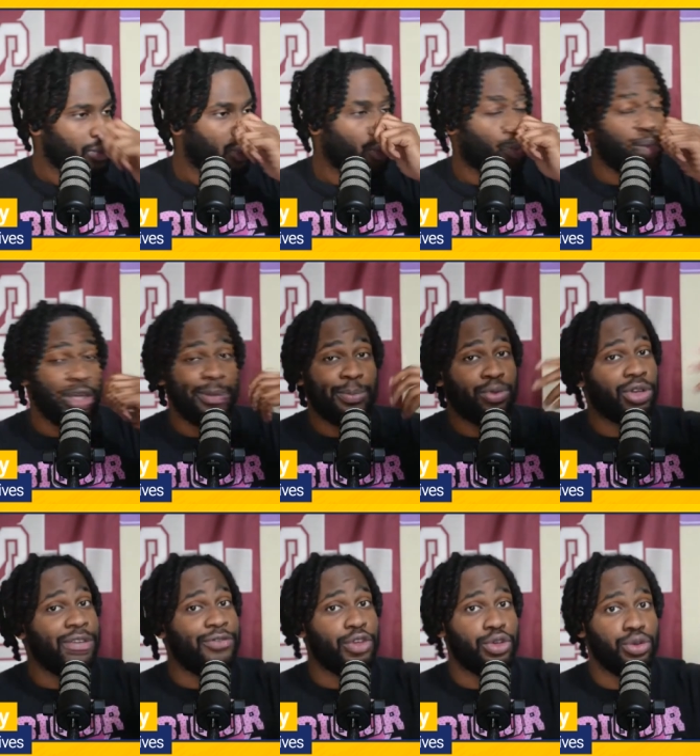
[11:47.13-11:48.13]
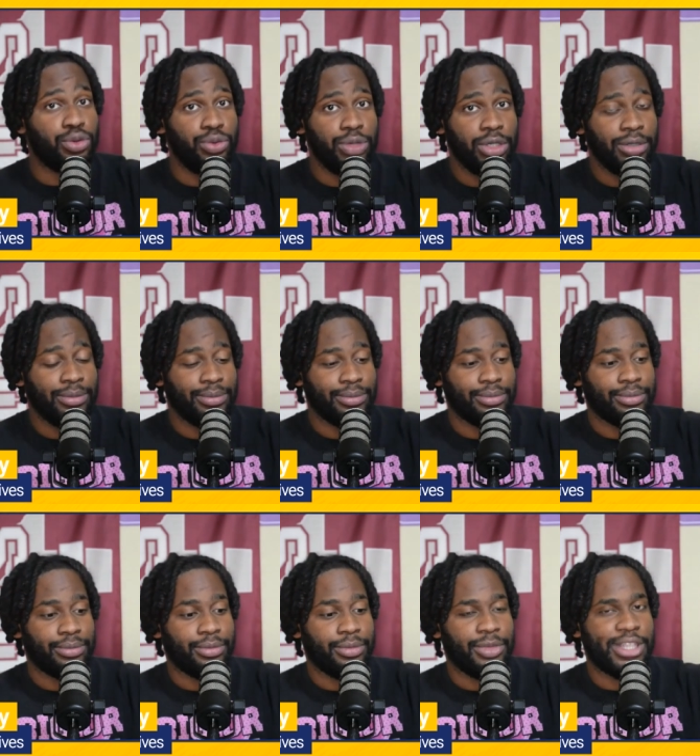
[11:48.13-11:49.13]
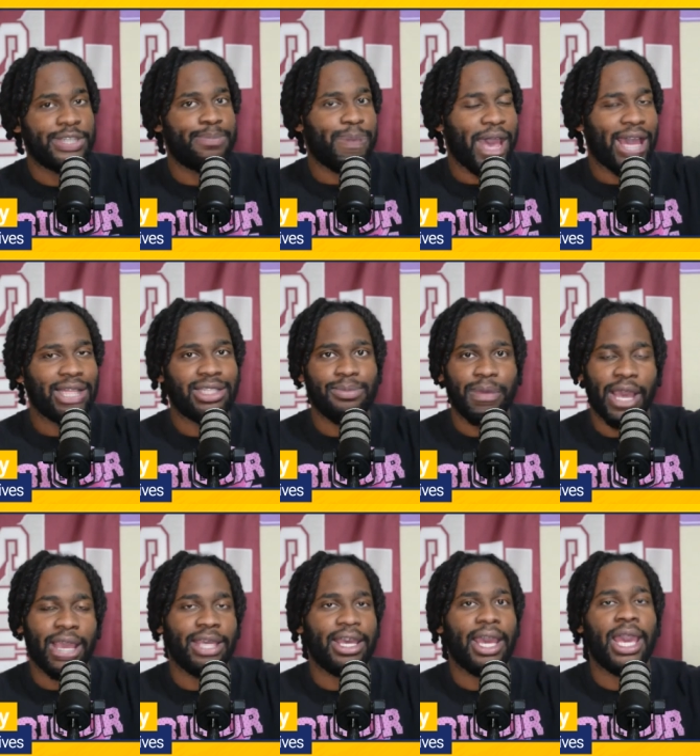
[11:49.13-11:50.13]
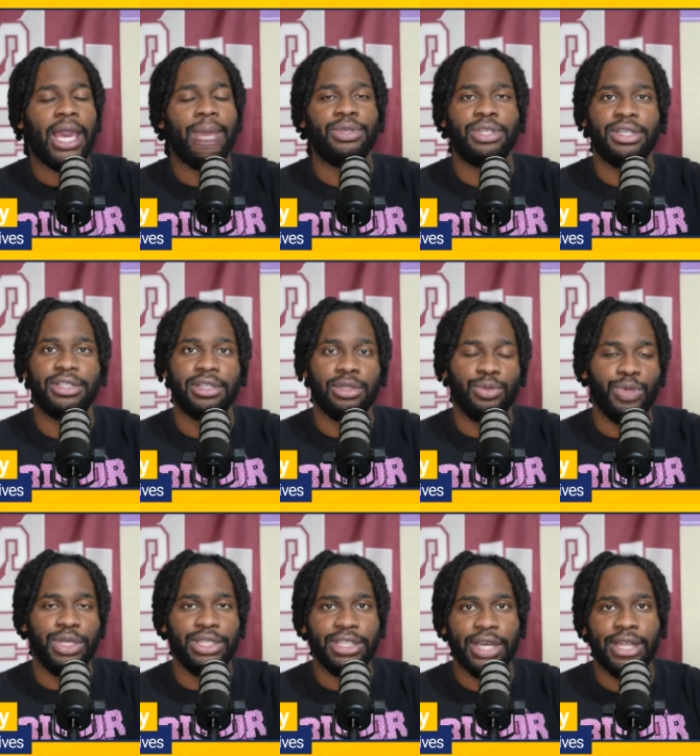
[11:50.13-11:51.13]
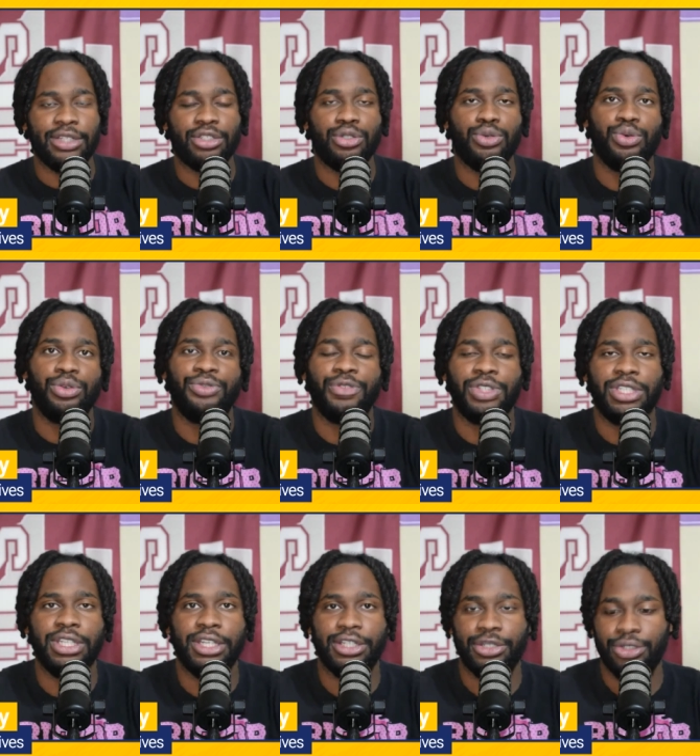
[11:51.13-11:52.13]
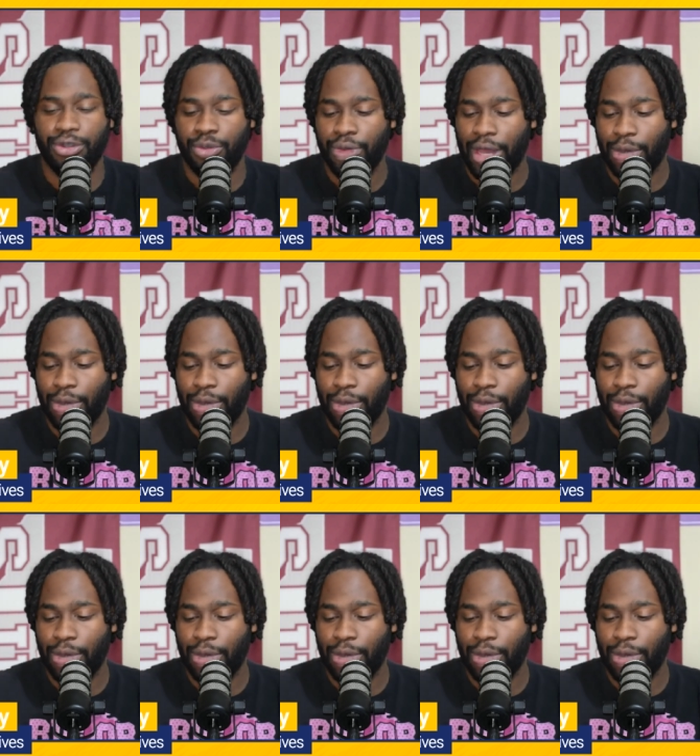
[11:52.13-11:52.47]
we previewed this back-to-back games against the Louisiana schools for TSU.